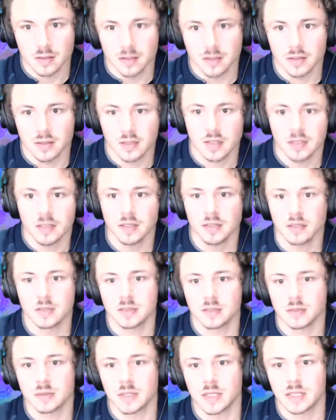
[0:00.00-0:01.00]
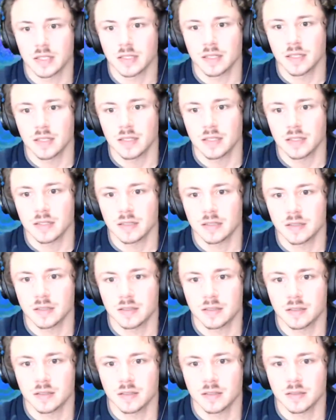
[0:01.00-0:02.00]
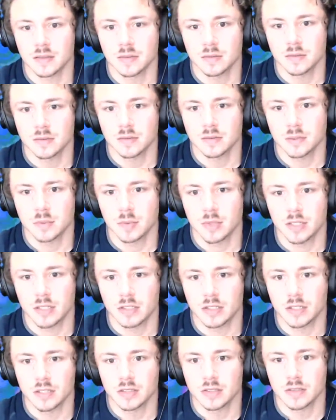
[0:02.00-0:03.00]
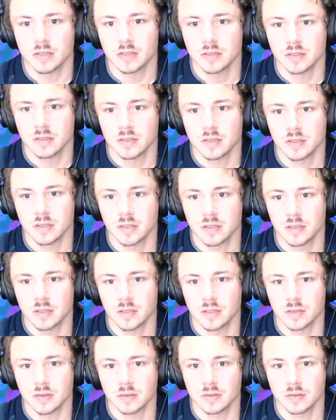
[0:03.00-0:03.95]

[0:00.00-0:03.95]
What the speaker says: Okay, so we got that. Close, apply changes, close.